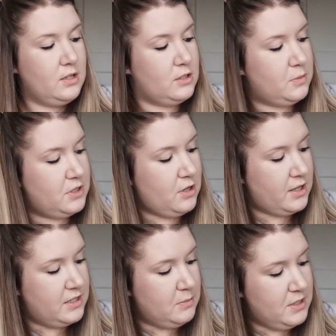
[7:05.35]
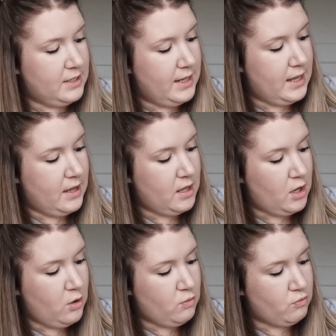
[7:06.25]
So we start in the middle here,
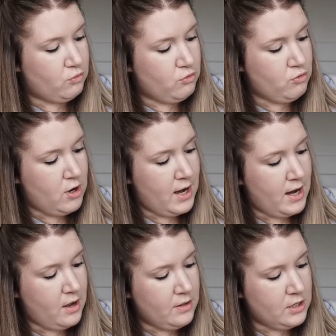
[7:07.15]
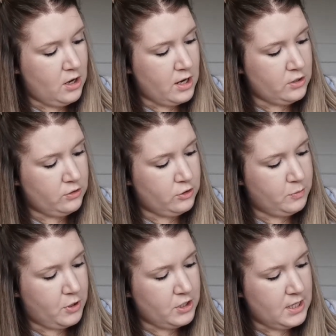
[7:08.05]
round the dinosaur's
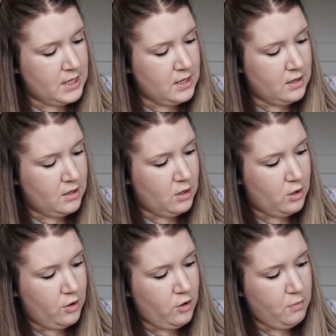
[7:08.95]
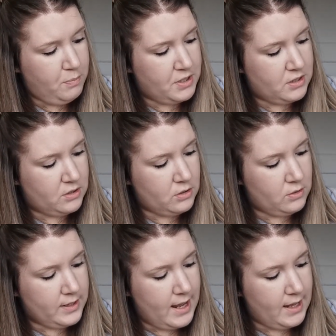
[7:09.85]
body, up his
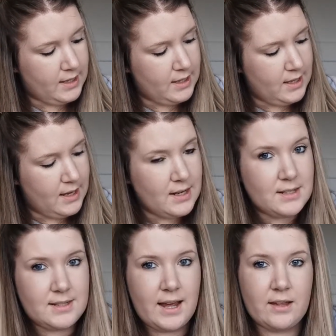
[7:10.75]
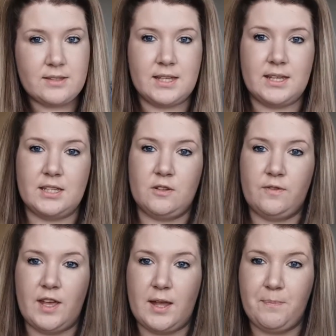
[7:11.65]
tall neck, down to his
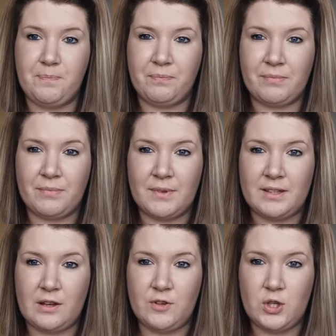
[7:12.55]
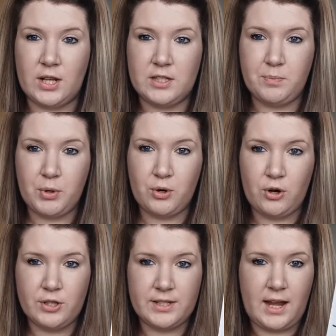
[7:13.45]
feet. Now if you'd like to
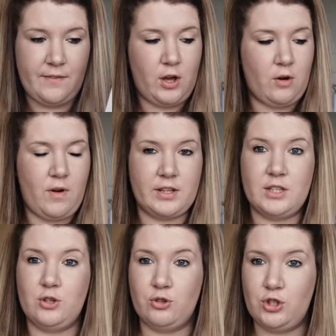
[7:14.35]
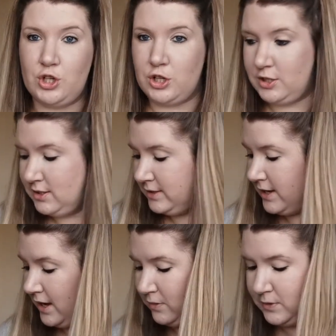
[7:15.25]
pause and have a go at writing your D
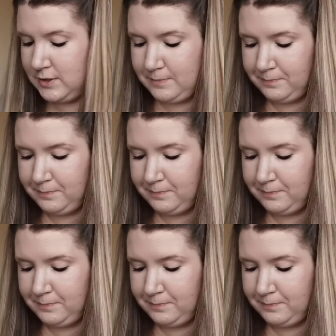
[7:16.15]
sound.